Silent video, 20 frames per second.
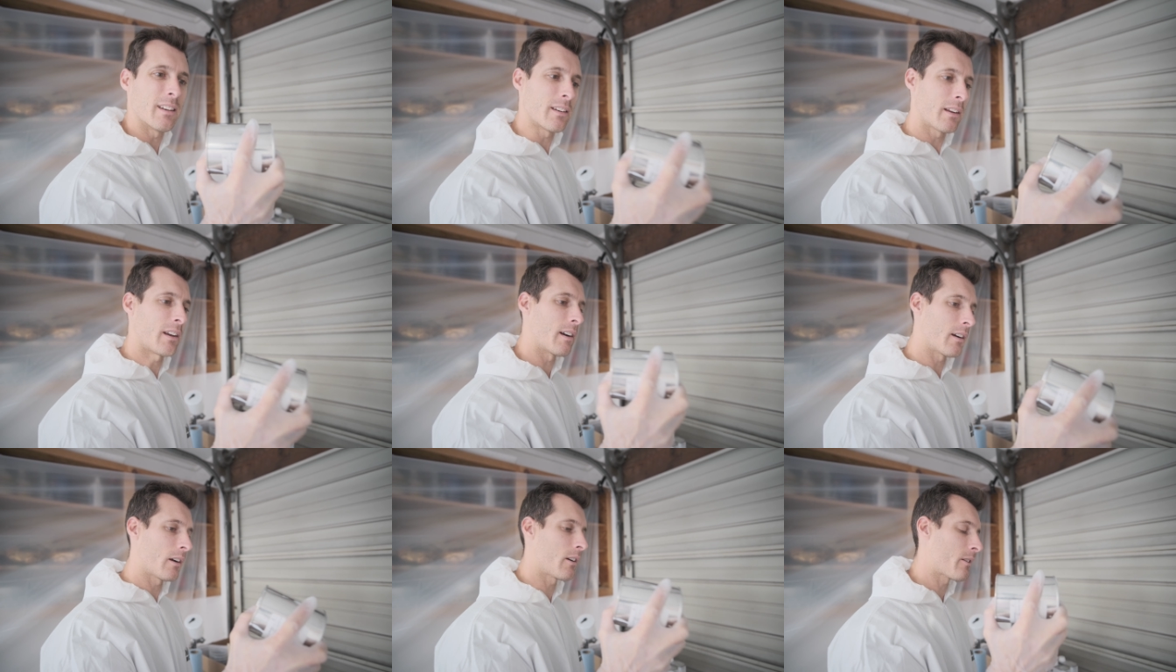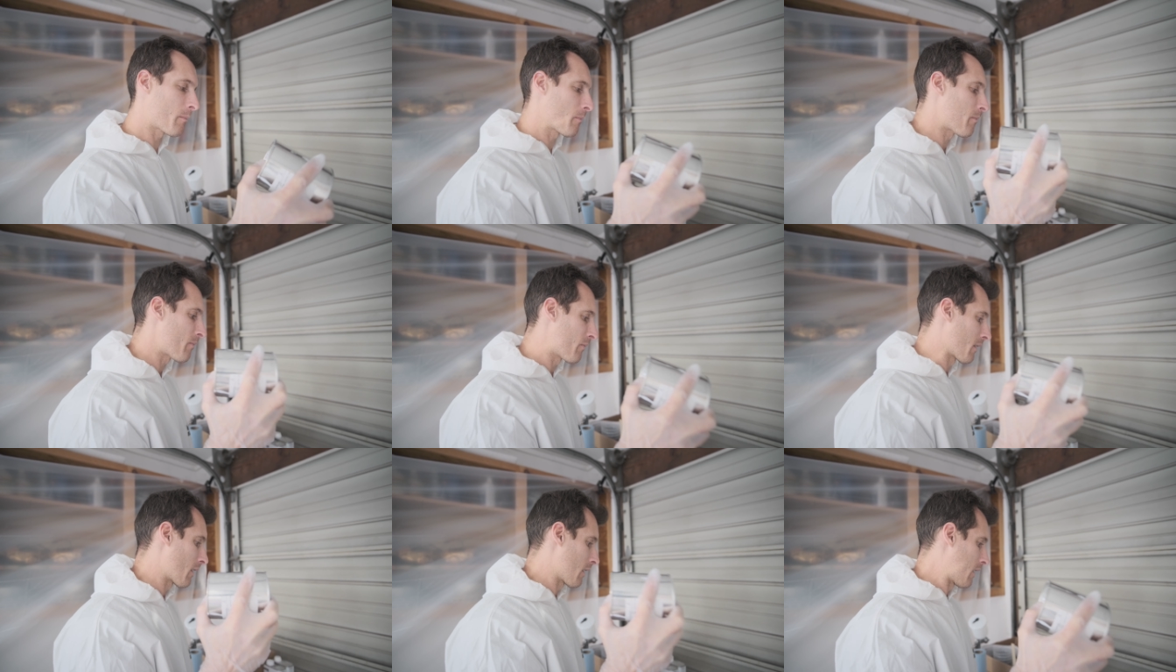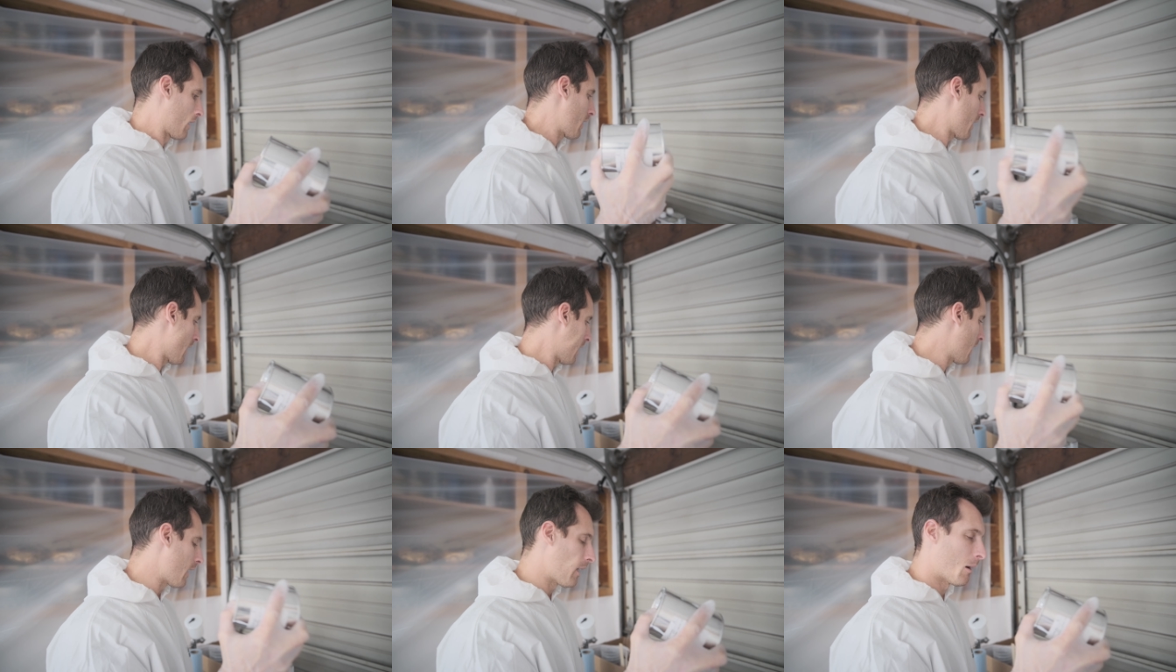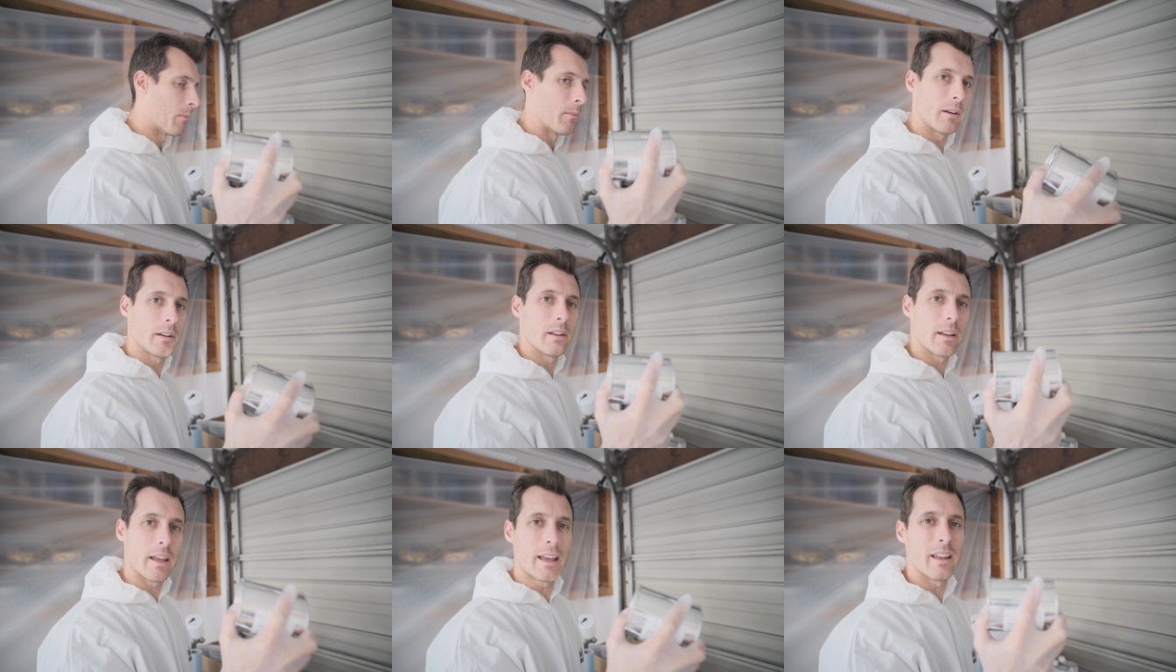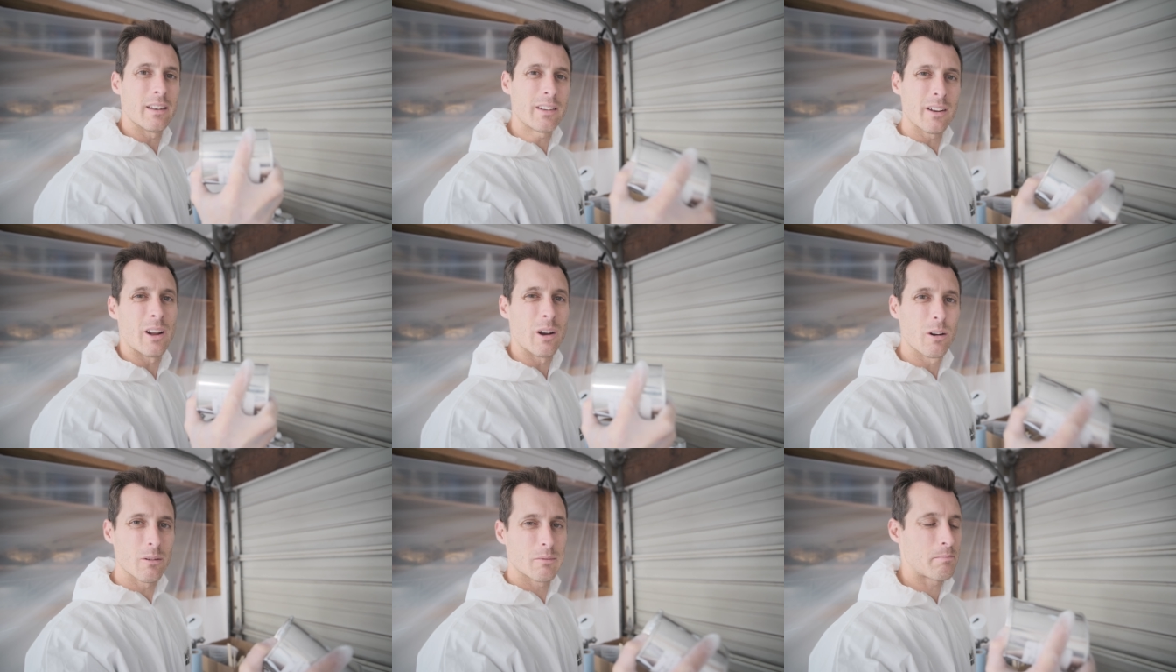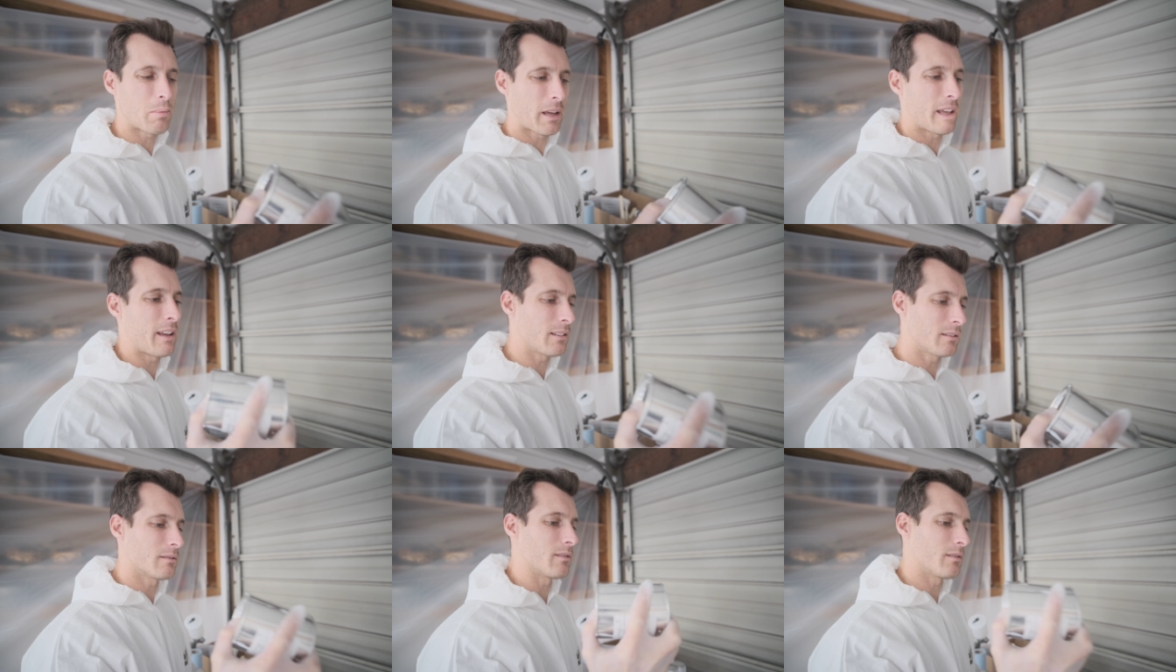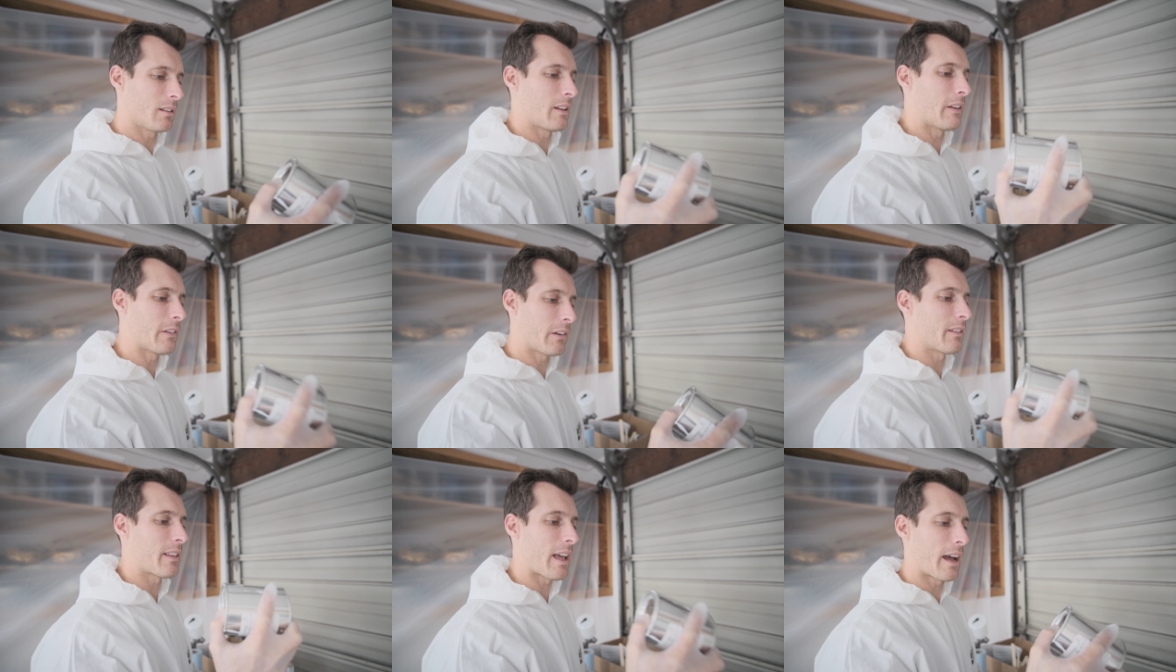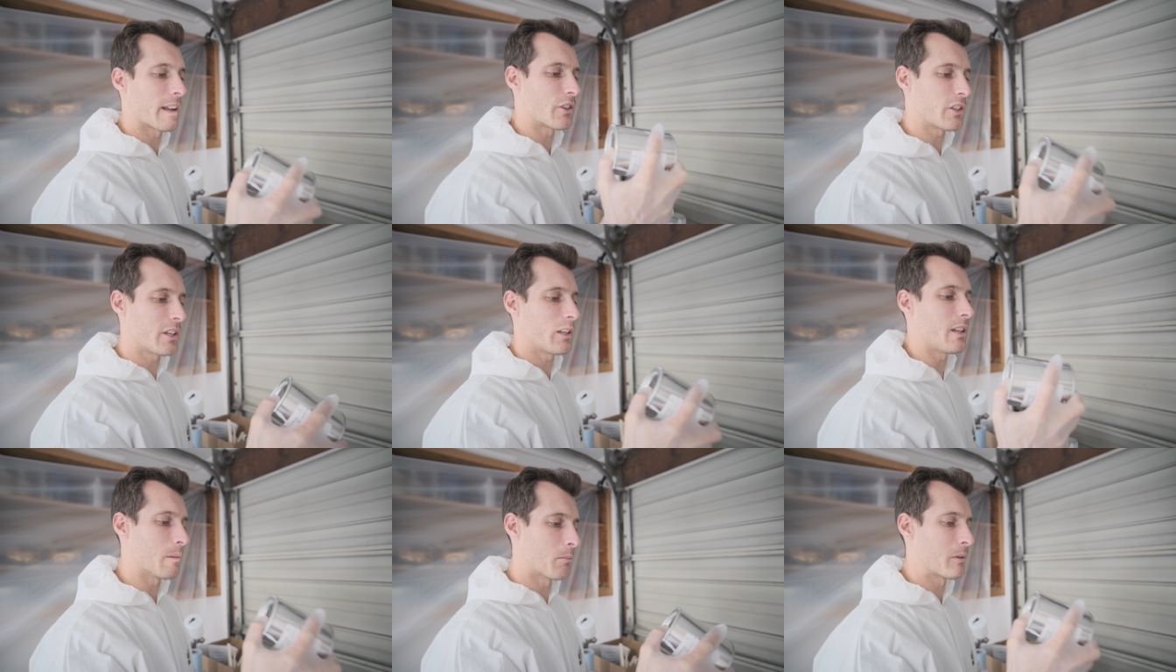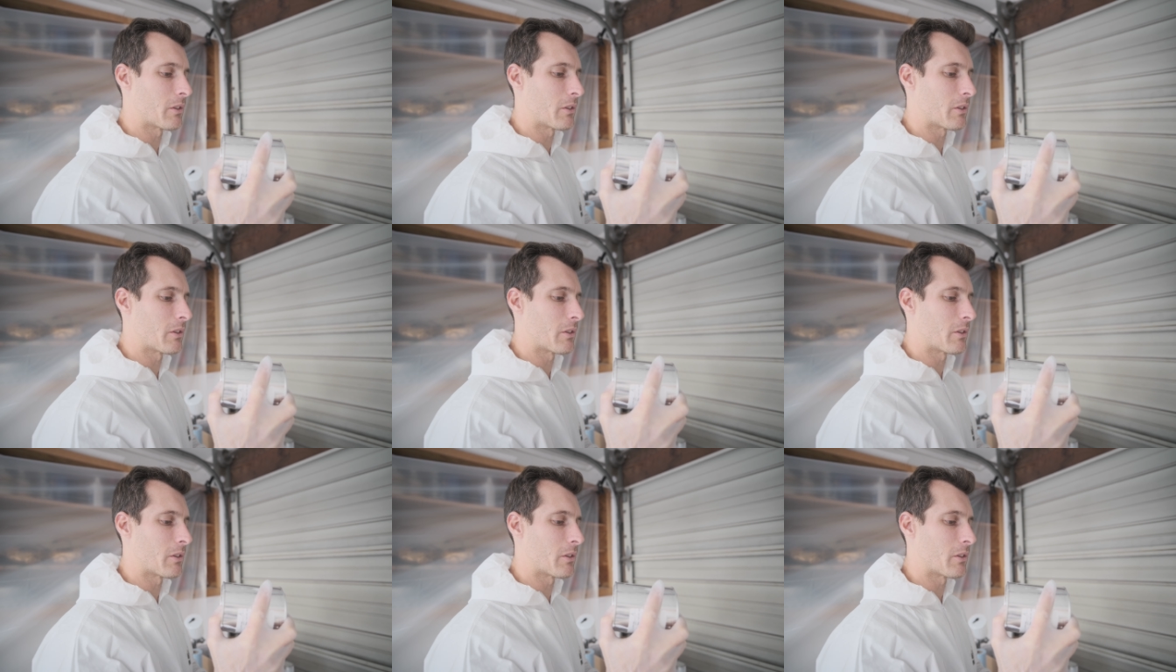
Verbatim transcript: in here. And you know, paint isn't that cheap.